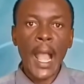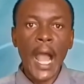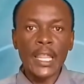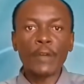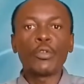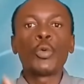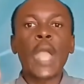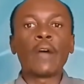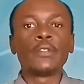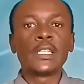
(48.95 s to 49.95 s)
And therefore, we
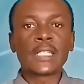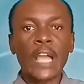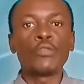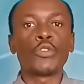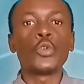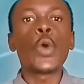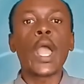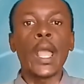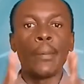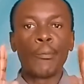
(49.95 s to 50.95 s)
have designed for you
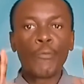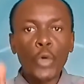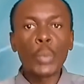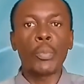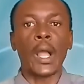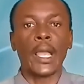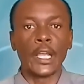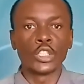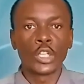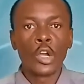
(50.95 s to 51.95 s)
a full package